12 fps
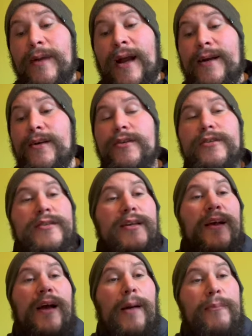Hackers.
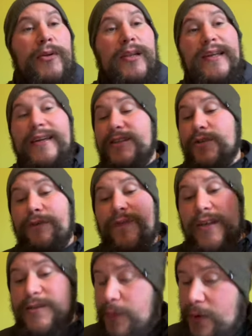I'll put a link, it's on
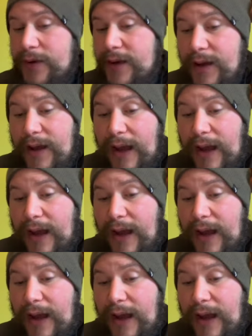Facebook.